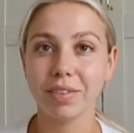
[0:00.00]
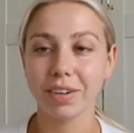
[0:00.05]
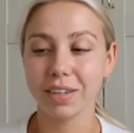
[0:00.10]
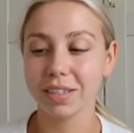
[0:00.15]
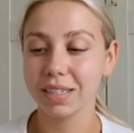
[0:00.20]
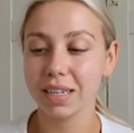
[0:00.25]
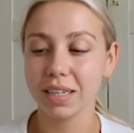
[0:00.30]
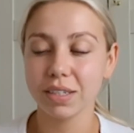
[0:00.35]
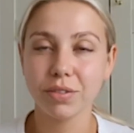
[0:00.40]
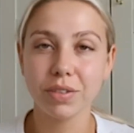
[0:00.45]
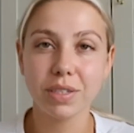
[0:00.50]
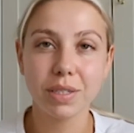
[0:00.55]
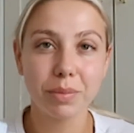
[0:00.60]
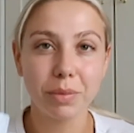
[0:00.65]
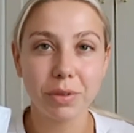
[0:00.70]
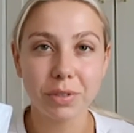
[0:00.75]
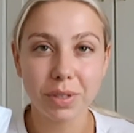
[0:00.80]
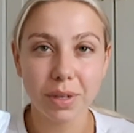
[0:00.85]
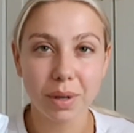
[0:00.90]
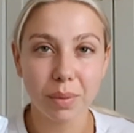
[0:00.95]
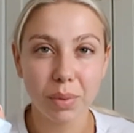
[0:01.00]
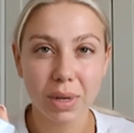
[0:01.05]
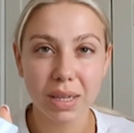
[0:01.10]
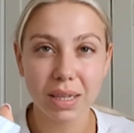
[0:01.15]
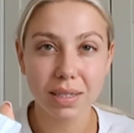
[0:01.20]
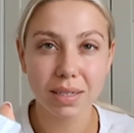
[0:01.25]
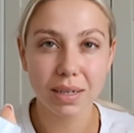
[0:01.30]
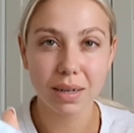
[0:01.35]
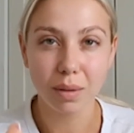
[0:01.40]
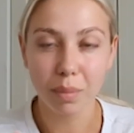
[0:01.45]
For accessories, I'm also gonna bring
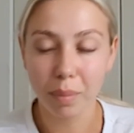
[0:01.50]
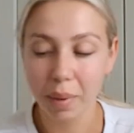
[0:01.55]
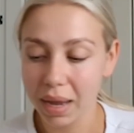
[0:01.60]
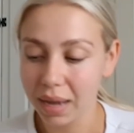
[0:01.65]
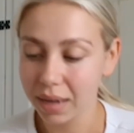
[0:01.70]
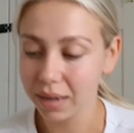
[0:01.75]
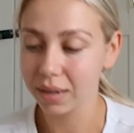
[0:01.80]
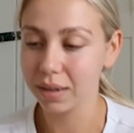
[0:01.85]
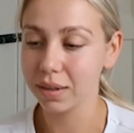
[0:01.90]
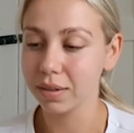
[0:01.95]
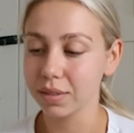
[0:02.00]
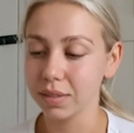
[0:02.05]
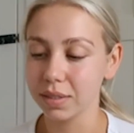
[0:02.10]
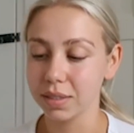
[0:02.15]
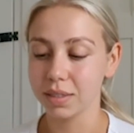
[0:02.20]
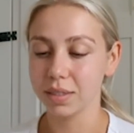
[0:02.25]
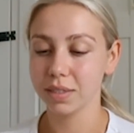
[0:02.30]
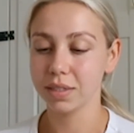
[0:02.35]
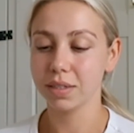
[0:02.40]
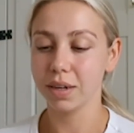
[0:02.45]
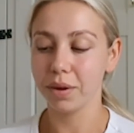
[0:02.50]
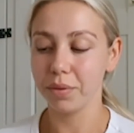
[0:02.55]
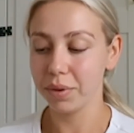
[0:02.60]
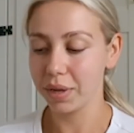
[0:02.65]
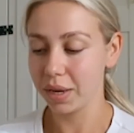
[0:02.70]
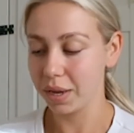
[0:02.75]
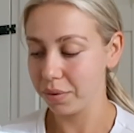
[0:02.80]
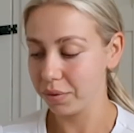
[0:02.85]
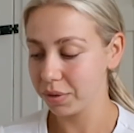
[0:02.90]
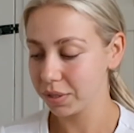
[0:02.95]
this little bag because it's so
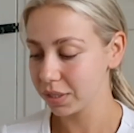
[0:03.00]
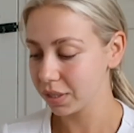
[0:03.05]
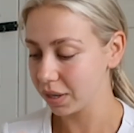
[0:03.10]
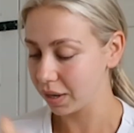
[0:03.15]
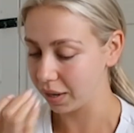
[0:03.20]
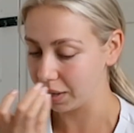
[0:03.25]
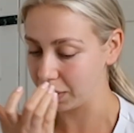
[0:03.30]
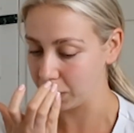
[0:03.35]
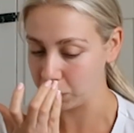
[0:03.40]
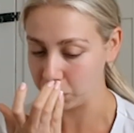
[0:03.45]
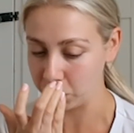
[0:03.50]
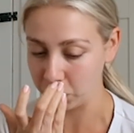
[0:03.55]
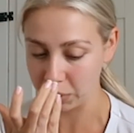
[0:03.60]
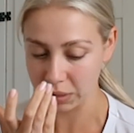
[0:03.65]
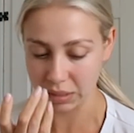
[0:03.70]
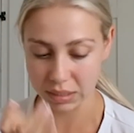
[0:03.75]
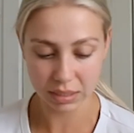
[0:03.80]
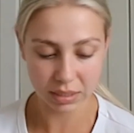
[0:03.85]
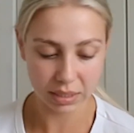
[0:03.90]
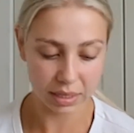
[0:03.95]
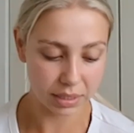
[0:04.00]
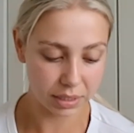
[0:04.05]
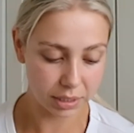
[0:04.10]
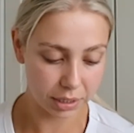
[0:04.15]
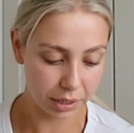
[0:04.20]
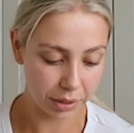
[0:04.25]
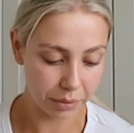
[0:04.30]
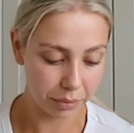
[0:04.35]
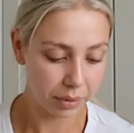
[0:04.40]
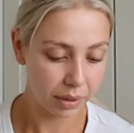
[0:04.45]
cute. I wore it today
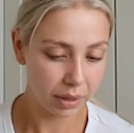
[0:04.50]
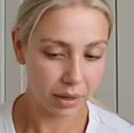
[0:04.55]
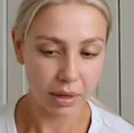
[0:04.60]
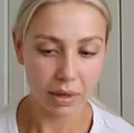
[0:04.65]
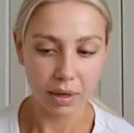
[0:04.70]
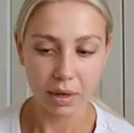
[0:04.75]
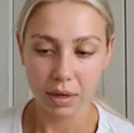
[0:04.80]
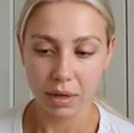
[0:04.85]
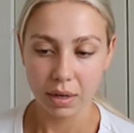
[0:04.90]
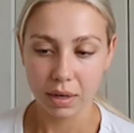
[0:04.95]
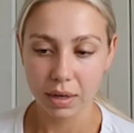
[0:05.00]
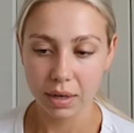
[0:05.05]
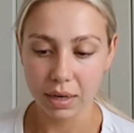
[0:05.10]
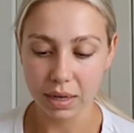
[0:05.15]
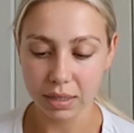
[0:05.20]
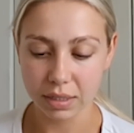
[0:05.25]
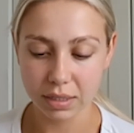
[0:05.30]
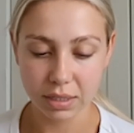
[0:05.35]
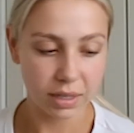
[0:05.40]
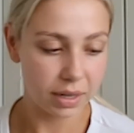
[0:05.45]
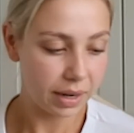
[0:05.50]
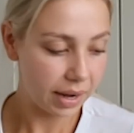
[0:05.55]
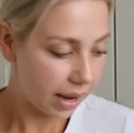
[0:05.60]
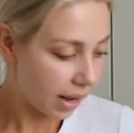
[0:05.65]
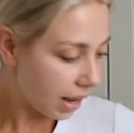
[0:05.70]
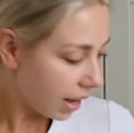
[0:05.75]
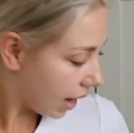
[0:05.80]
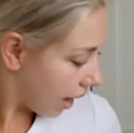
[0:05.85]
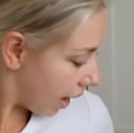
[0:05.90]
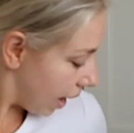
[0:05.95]
too,
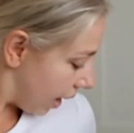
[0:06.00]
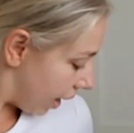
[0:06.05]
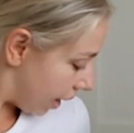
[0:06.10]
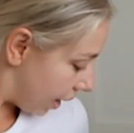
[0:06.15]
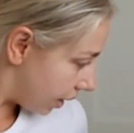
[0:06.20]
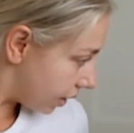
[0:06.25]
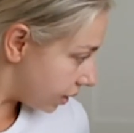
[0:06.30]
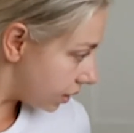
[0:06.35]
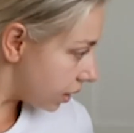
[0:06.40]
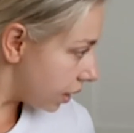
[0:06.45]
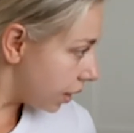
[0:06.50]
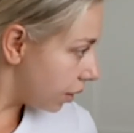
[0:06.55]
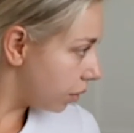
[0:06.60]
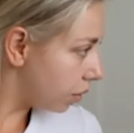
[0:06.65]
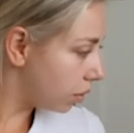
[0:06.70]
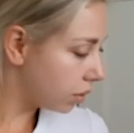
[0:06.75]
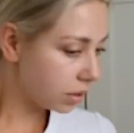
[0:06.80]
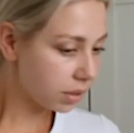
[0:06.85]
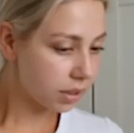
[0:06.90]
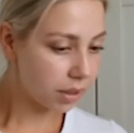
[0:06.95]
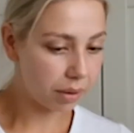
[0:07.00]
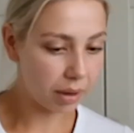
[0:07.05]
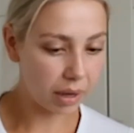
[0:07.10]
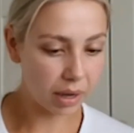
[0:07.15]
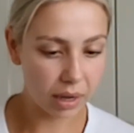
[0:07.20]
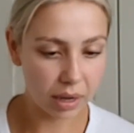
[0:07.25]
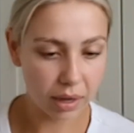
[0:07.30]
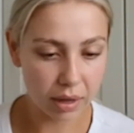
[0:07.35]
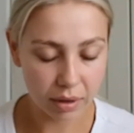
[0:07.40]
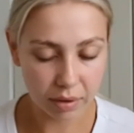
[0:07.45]
yesterday. And I also
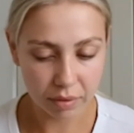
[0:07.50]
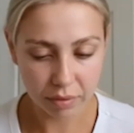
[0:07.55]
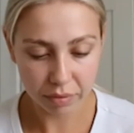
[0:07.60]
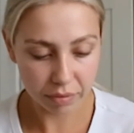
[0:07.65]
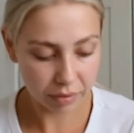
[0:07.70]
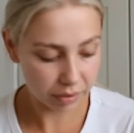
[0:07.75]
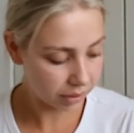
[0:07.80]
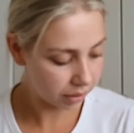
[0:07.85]
have